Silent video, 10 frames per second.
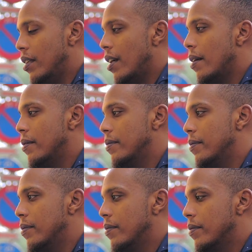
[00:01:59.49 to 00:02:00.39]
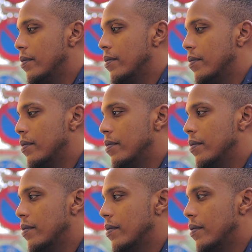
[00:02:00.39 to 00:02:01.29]

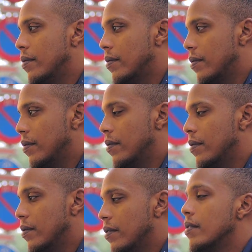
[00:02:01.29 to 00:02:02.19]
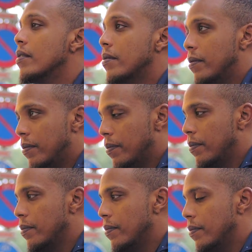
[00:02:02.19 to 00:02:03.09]

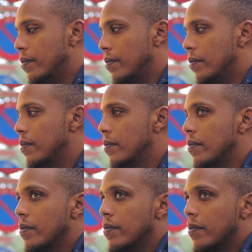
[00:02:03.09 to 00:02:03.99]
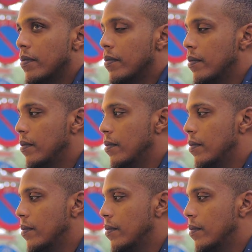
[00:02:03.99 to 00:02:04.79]
(not speaking)